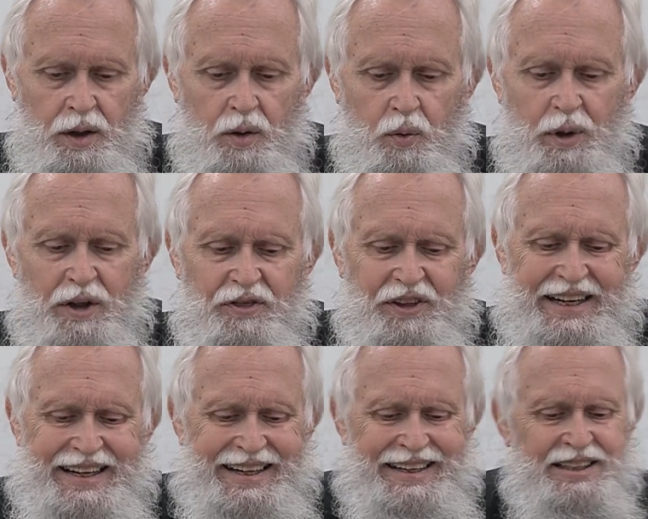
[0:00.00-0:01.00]
with
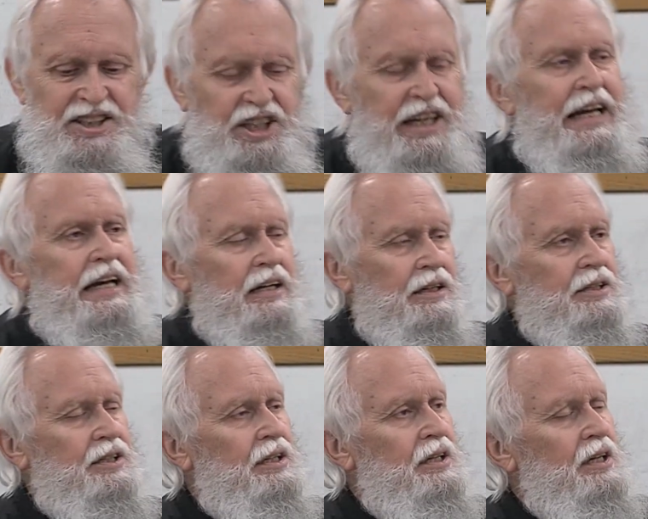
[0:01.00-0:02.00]
the
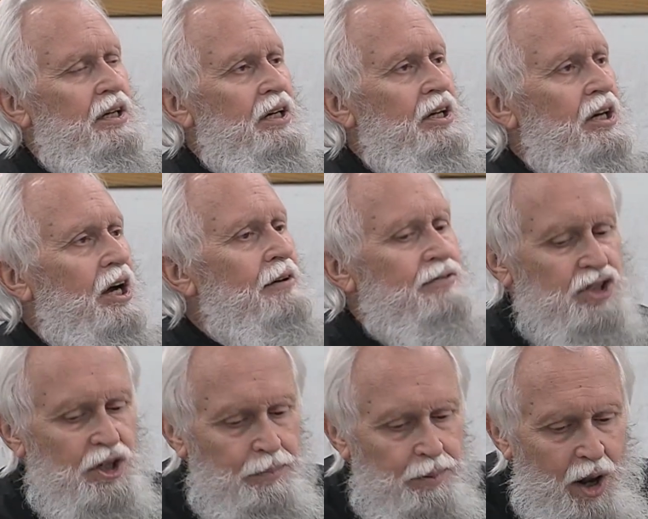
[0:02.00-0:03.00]
intent of
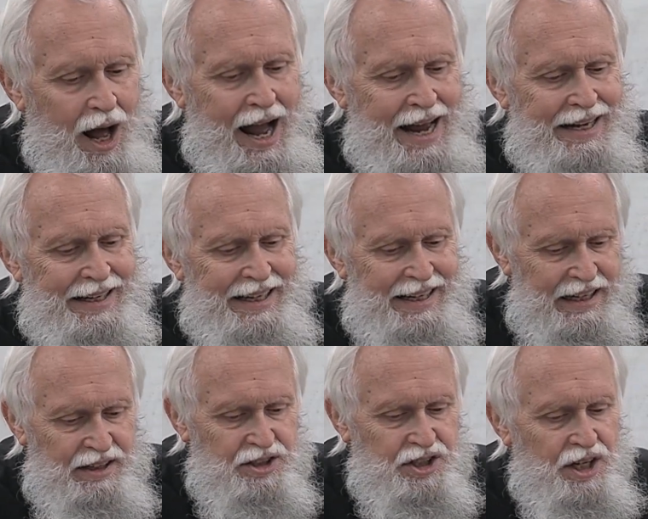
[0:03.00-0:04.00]
supplying
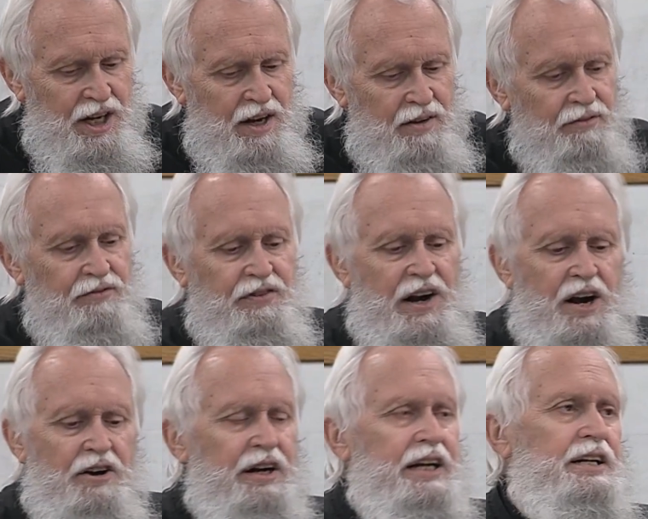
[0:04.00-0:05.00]
its
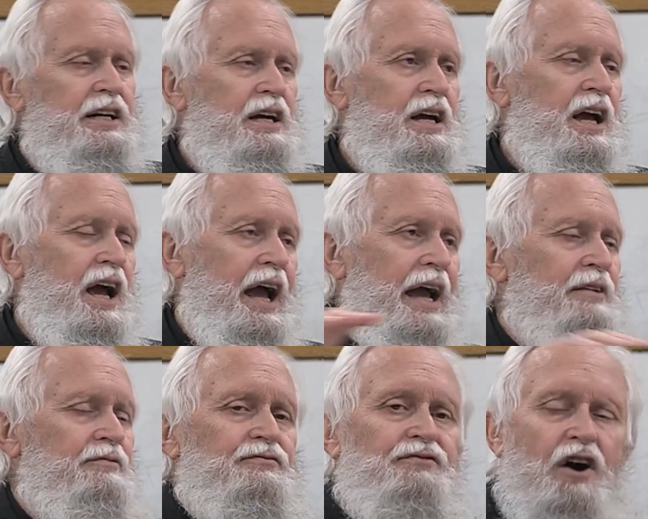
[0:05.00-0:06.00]
varied
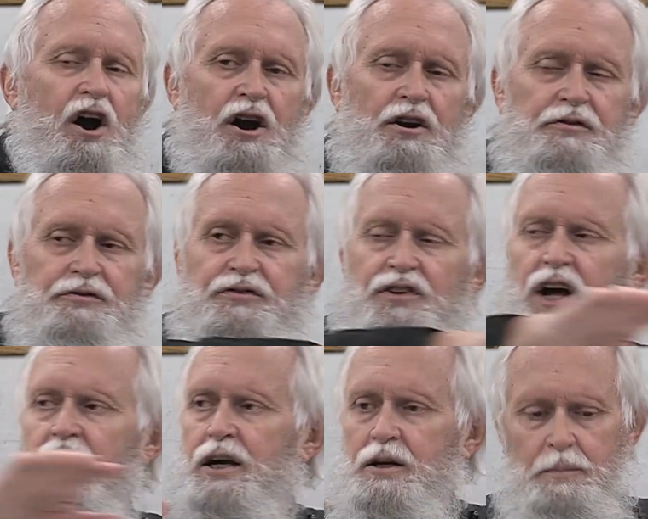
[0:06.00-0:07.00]
and
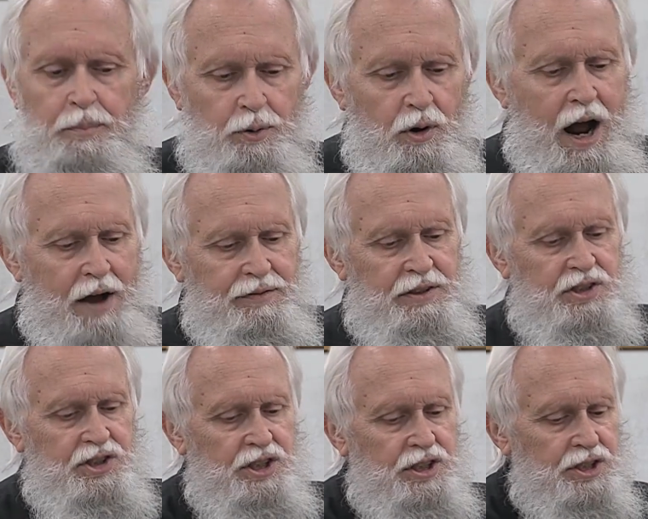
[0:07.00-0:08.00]
far-flung
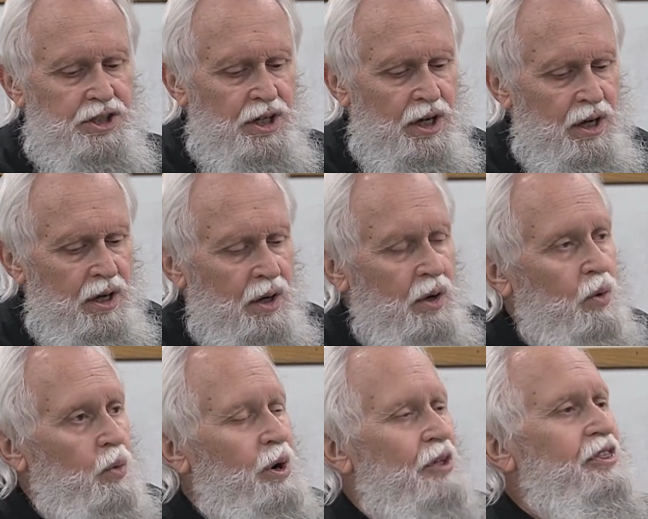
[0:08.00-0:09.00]
provinces
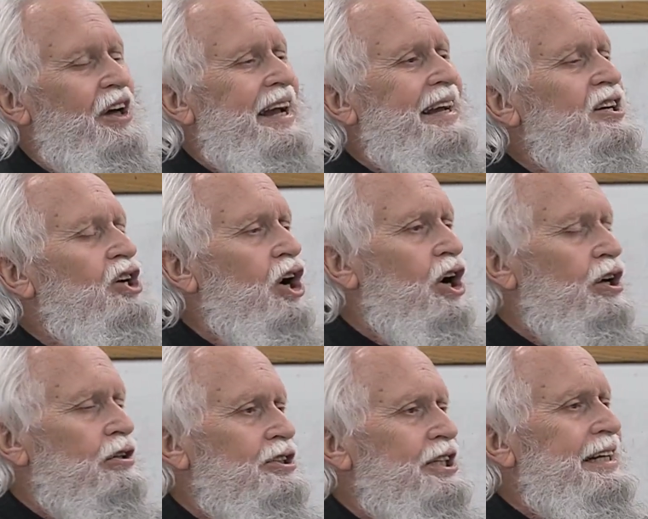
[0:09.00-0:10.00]
with a
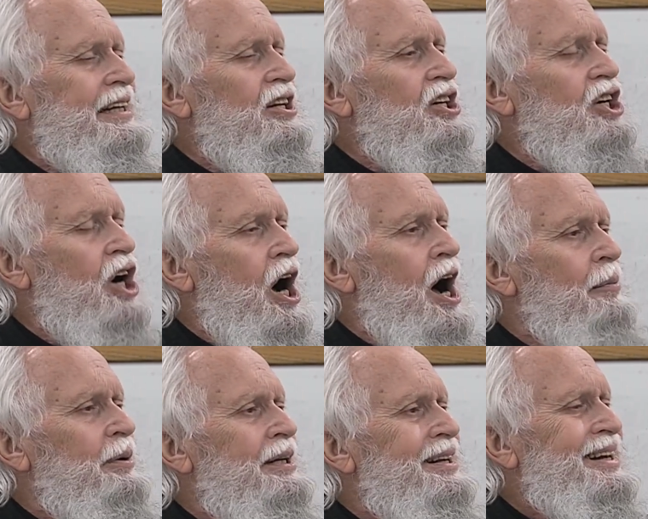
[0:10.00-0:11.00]
cultic
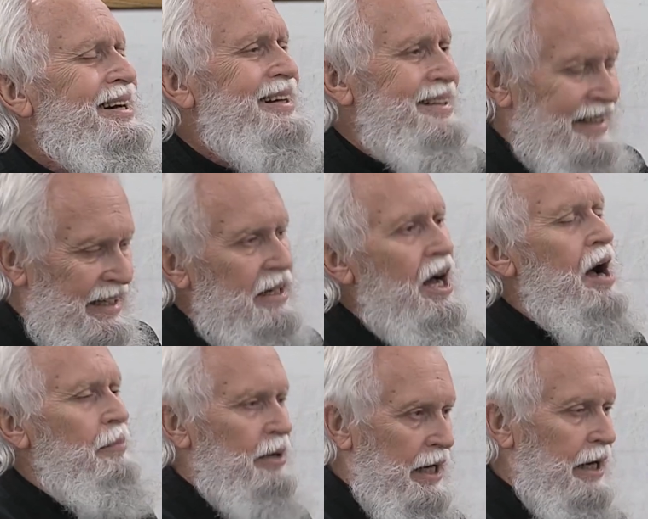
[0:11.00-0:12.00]
common
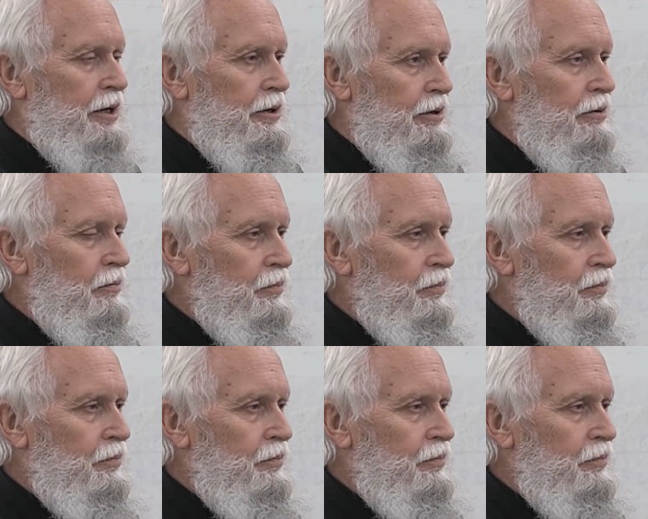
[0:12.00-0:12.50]
denominator.